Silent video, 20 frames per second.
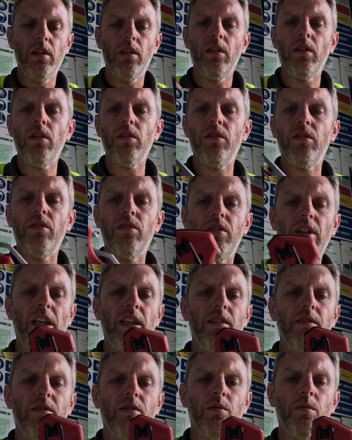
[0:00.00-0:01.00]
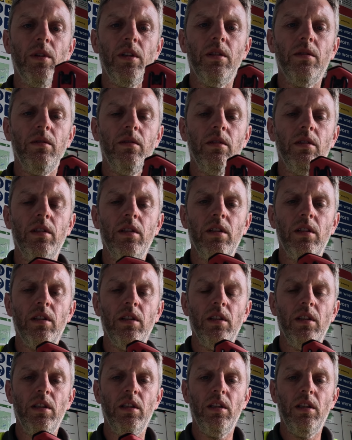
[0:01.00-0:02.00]
Nice and safe as well.
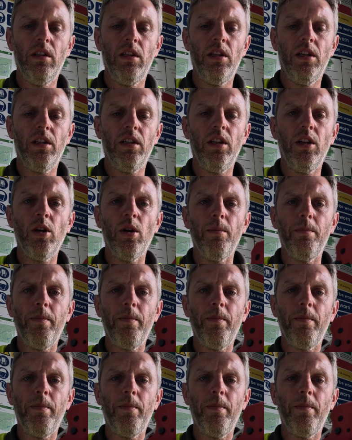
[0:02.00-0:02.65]
You know, you've got a